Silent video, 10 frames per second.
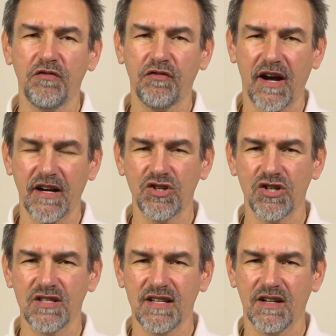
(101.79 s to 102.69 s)

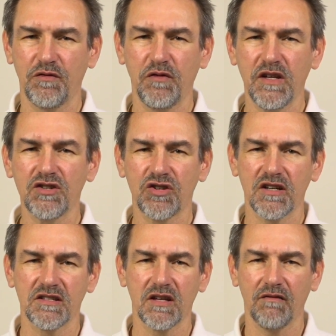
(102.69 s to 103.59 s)
functions and
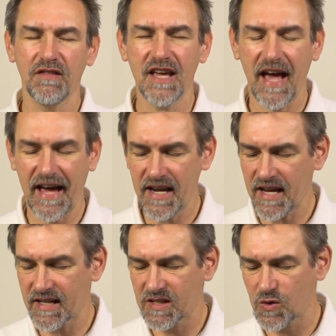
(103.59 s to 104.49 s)
features of the
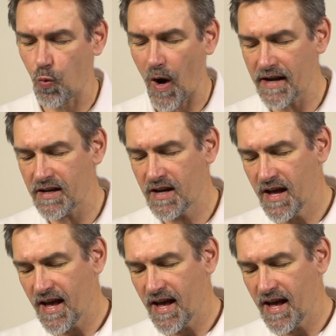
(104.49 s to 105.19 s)
NX1.